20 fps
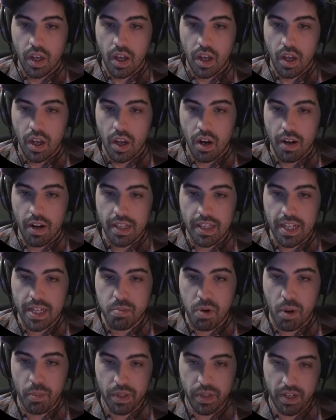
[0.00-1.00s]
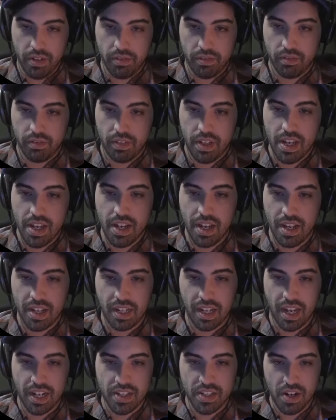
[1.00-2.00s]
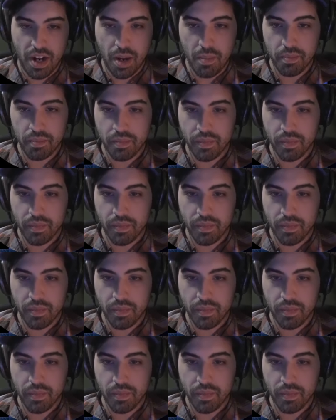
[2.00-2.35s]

All right, that's probably enough. I gotta stop.